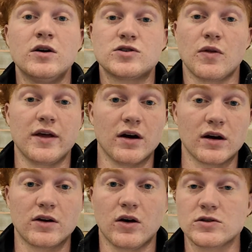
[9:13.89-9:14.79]
So the young
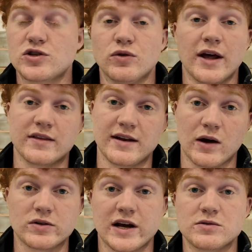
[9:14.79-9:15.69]
adults who like the
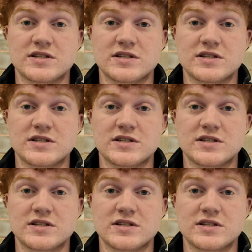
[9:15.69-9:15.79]
downtown